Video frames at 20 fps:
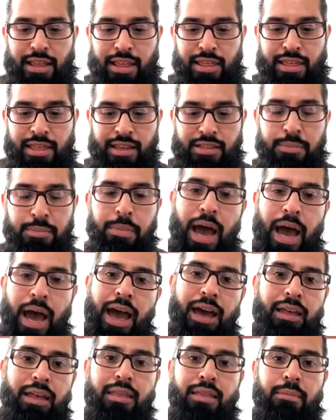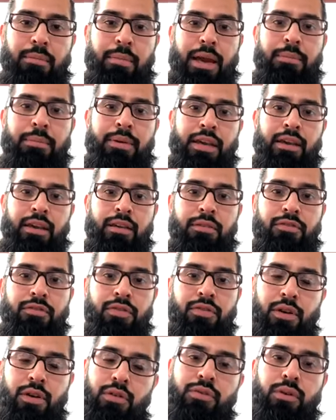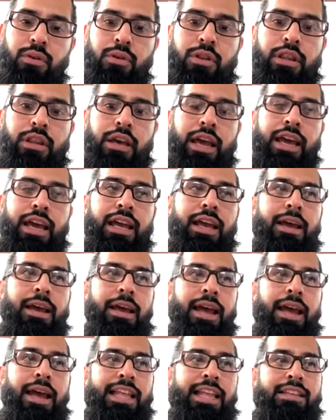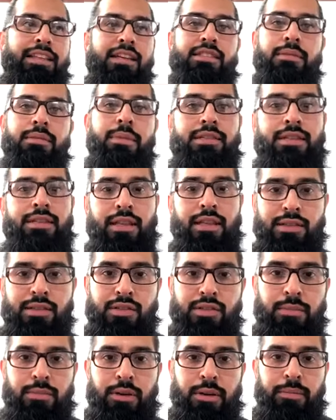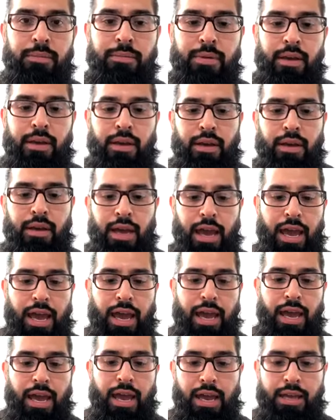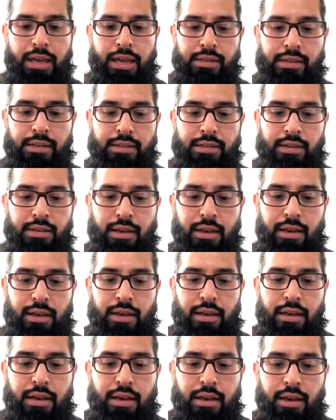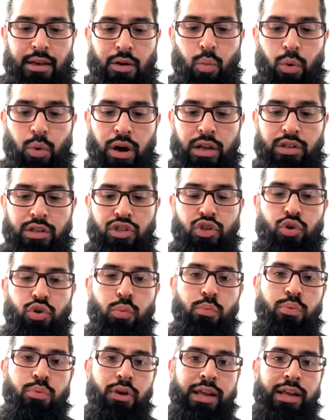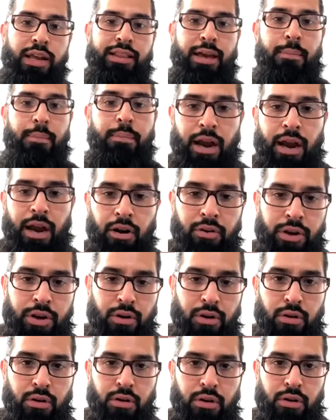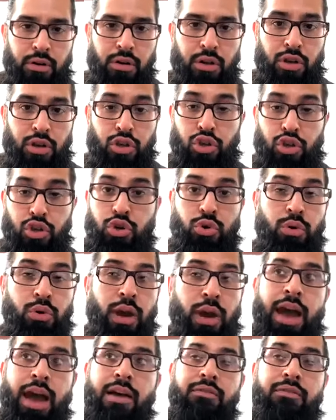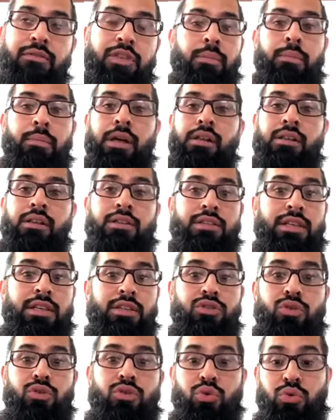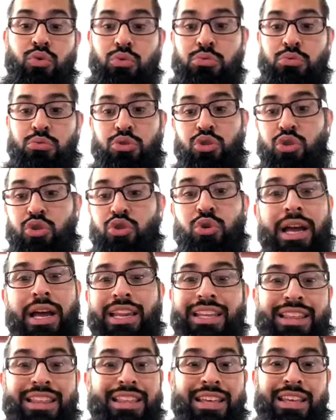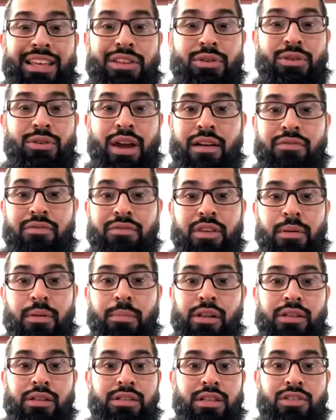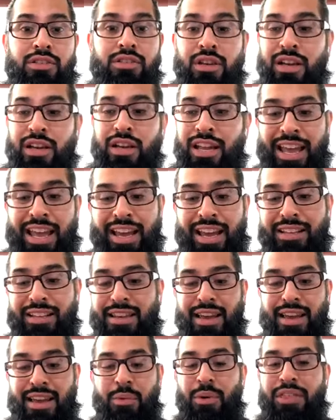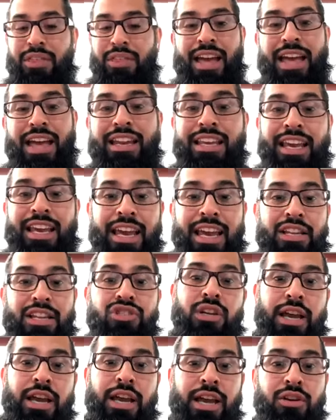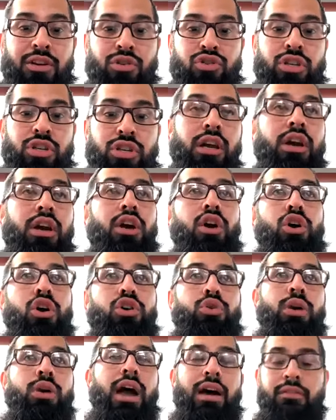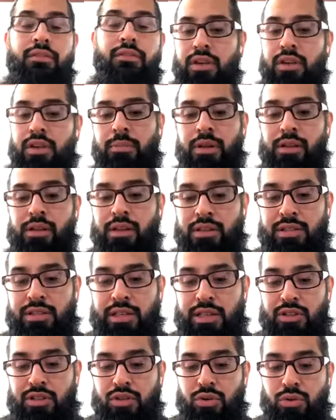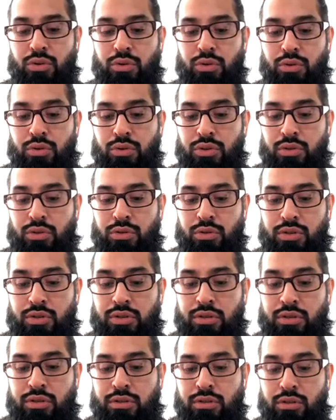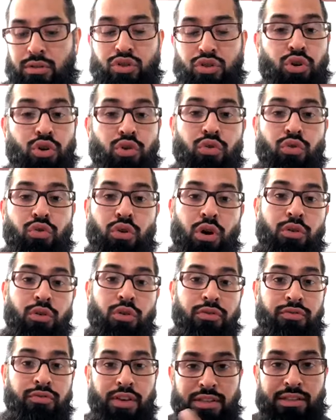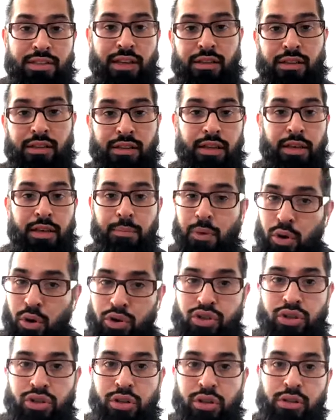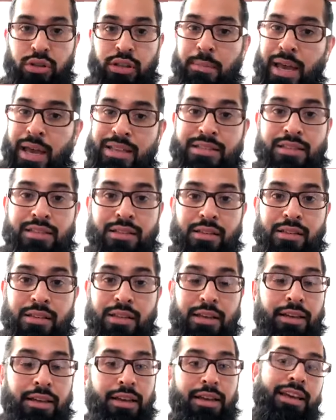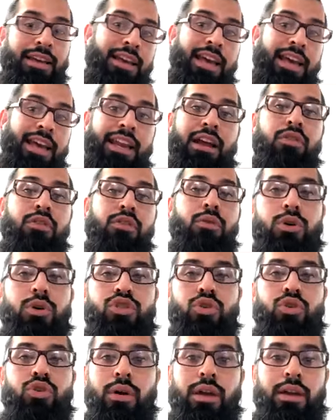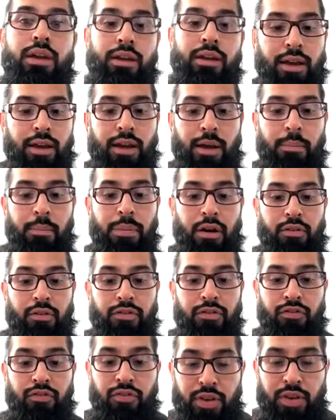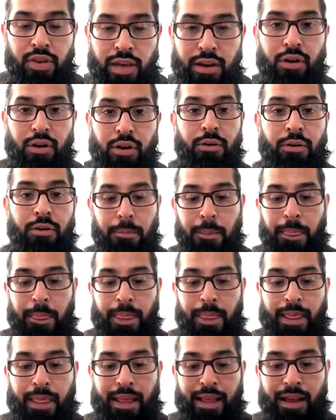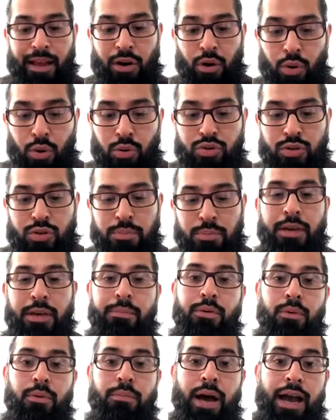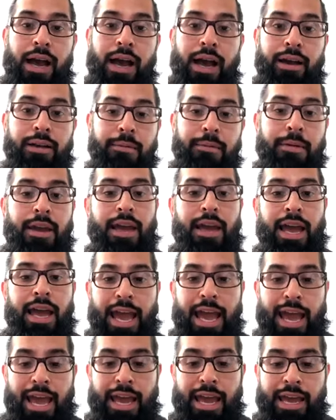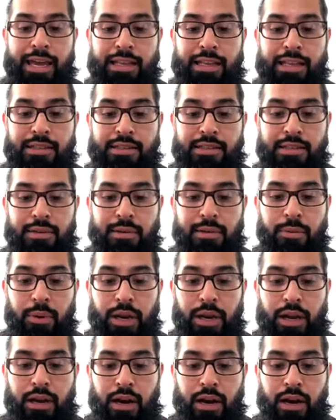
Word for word: this path by being fearful. It it doesn't make sense to me. And once you break that barrier, you have the ability to to do anything. You have the ability to connect with any ancient energy. You have the ability to to to grow physically, emotionally, mentally, in every which way. But mm-hmm. fear holds people back. And when it comes